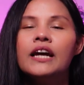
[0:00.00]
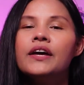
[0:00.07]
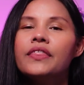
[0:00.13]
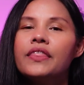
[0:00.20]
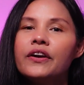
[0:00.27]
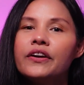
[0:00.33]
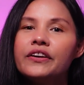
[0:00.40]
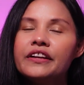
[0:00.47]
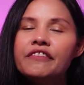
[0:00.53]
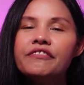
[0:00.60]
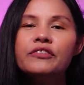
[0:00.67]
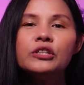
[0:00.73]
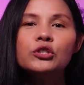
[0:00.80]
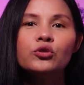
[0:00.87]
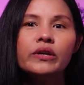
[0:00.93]
There are
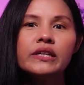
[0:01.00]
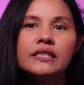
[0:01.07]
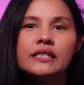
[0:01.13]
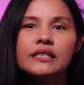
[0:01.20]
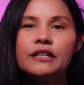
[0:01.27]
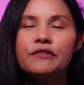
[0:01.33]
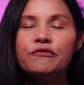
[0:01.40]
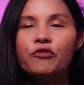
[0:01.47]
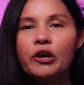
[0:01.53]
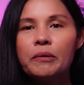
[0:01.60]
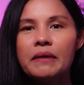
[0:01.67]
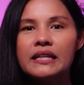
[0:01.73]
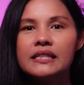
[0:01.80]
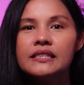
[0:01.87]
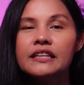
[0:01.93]
different choices in
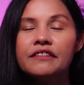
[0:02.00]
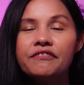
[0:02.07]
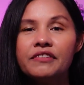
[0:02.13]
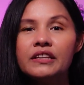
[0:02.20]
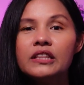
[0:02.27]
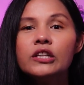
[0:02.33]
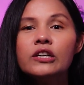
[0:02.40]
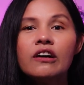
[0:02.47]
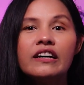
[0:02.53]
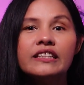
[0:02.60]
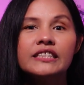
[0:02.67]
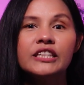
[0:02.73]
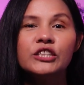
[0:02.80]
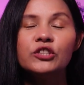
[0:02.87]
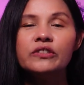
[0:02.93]
formats that fit the
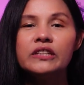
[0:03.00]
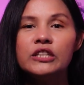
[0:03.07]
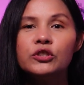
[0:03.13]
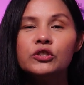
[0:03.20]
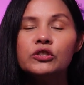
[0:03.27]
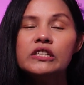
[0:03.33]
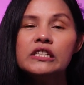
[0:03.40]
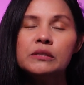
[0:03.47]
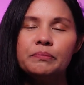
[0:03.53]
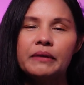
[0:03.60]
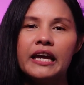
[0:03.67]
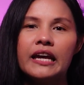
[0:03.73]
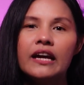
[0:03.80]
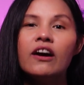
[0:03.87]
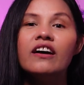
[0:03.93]
content you need to
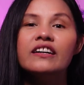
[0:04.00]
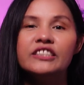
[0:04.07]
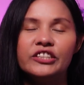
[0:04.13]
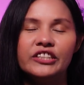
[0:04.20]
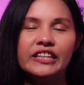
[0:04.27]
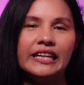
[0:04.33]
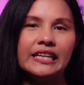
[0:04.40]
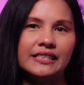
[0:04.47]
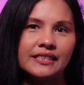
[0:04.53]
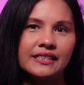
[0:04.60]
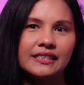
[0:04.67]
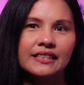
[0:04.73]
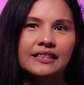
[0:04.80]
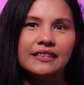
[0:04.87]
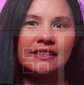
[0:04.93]
display on your
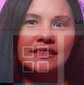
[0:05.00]
list.